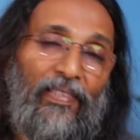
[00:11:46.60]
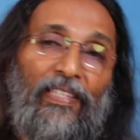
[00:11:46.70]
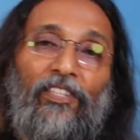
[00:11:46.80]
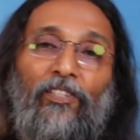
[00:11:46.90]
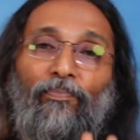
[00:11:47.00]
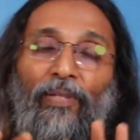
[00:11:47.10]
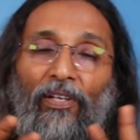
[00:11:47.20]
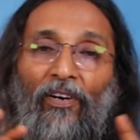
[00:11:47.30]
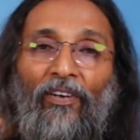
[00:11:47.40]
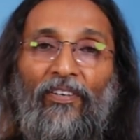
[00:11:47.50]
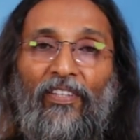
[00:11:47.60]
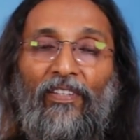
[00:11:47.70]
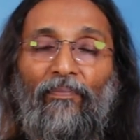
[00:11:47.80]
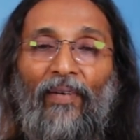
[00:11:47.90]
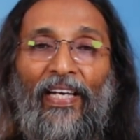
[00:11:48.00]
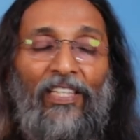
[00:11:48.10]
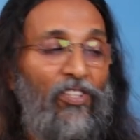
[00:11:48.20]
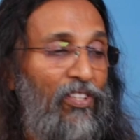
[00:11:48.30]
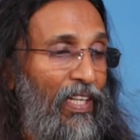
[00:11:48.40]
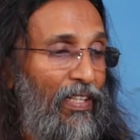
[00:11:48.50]
It is beyond
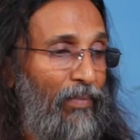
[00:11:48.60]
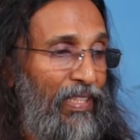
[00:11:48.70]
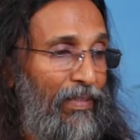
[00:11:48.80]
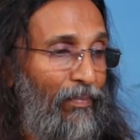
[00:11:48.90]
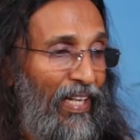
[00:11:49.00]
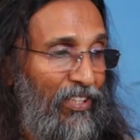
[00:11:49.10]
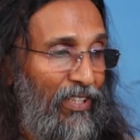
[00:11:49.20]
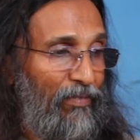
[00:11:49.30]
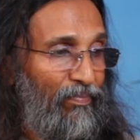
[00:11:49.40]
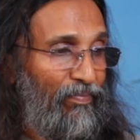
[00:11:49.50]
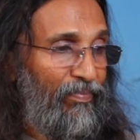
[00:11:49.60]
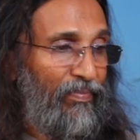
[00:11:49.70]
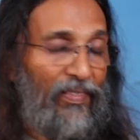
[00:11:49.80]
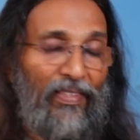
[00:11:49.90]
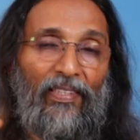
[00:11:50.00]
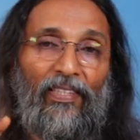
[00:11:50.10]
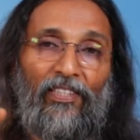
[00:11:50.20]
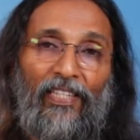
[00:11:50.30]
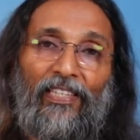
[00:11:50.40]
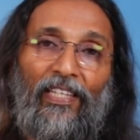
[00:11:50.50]
mind and matter.
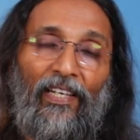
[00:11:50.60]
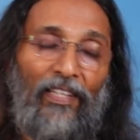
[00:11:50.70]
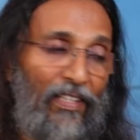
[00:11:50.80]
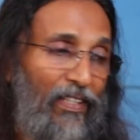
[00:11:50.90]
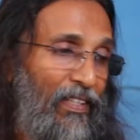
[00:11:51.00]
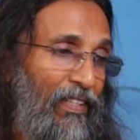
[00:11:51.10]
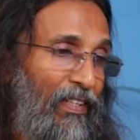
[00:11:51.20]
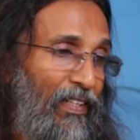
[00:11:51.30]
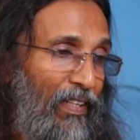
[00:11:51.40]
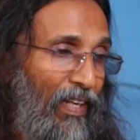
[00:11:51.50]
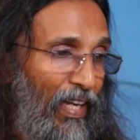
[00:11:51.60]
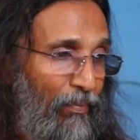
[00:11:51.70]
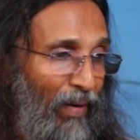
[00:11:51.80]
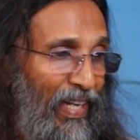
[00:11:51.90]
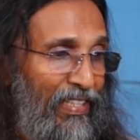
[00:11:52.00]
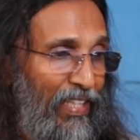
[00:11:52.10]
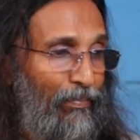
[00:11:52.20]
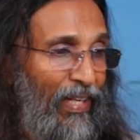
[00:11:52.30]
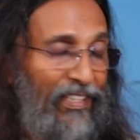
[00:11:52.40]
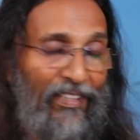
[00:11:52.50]
It is eternal. And mind
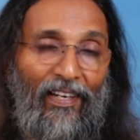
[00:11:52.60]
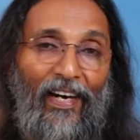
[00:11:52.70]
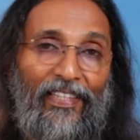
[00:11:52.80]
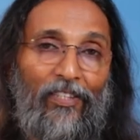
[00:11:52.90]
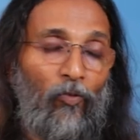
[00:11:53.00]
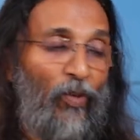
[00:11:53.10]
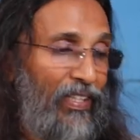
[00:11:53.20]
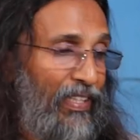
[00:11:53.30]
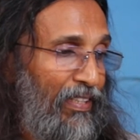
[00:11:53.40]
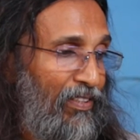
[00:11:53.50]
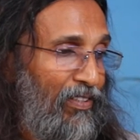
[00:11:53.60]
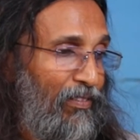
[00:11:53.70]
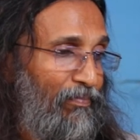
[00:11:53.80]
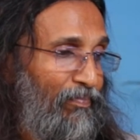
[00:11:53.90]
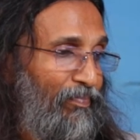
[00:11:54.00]
and matter are its workings.